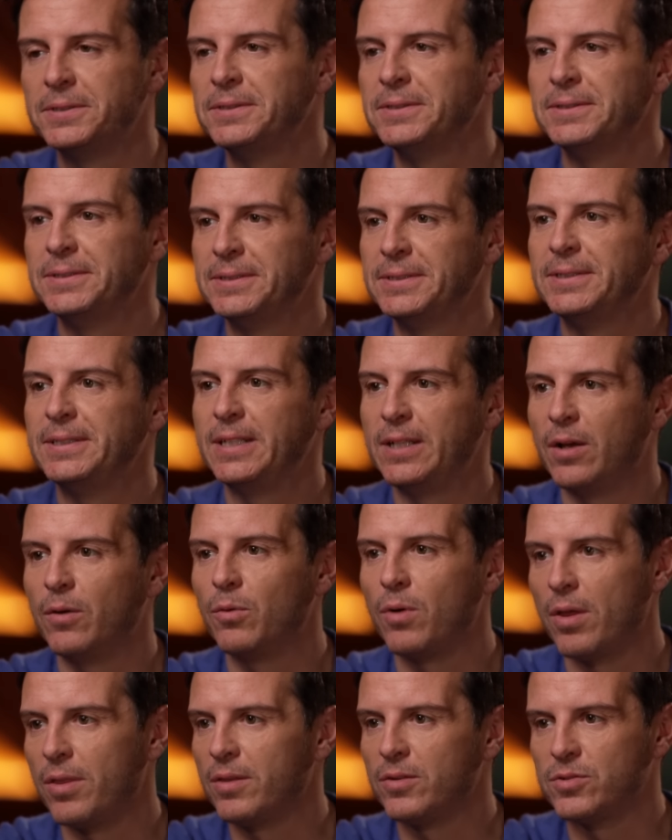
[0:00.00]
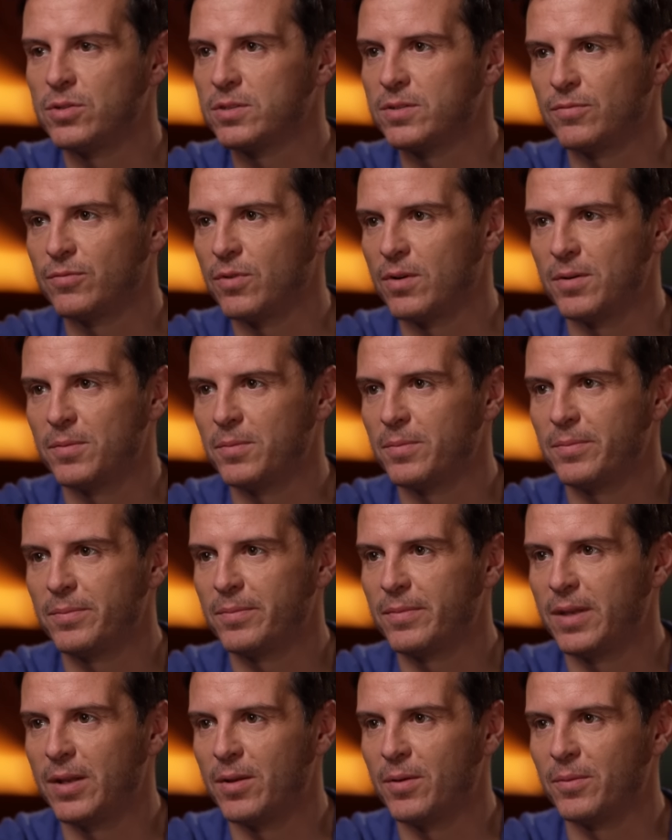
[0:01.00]
Yeah. You know, rather than just in front of,
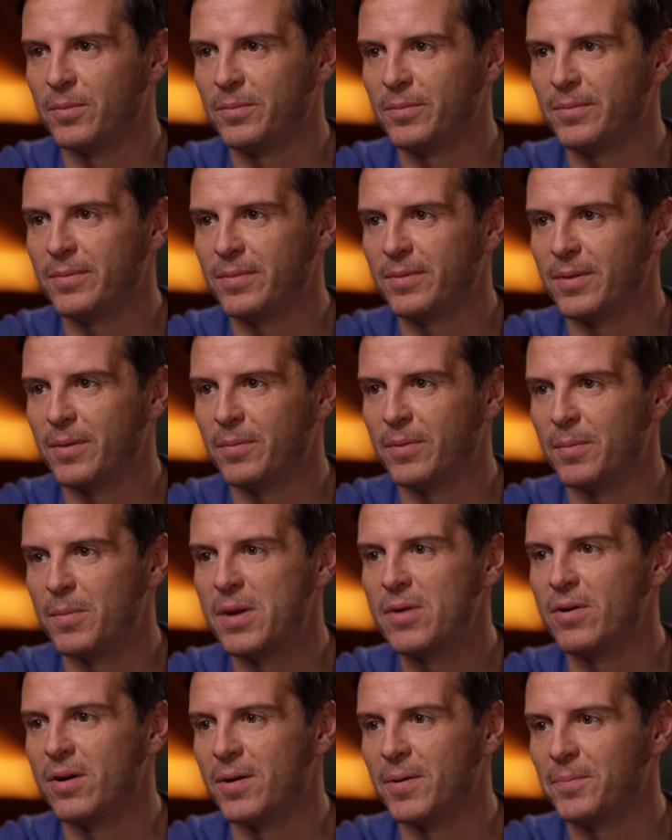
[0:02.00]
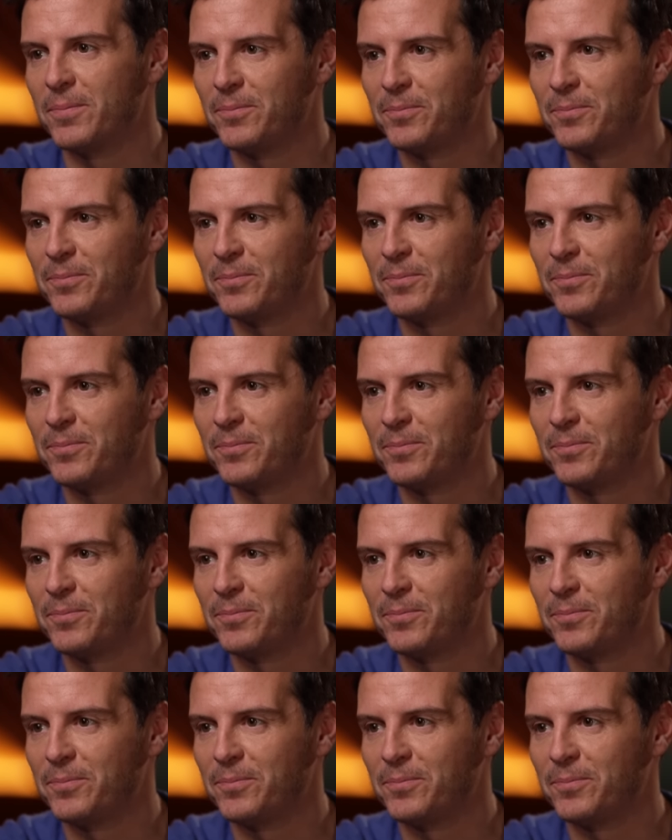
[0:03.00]
the mirror.